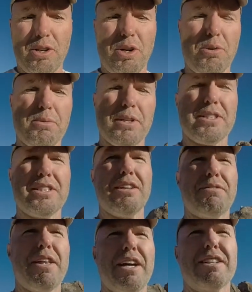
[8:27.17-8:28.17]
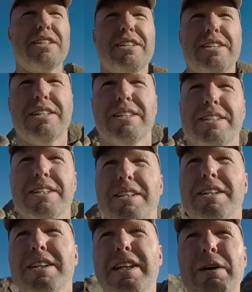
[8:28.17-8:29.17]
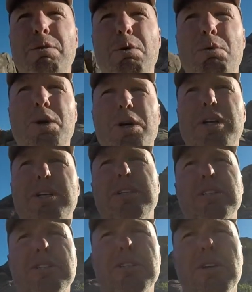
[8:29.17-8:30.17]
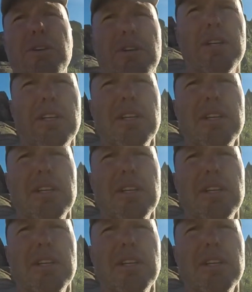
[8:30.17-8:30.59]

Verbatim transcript: home and see if that uh, that will work. So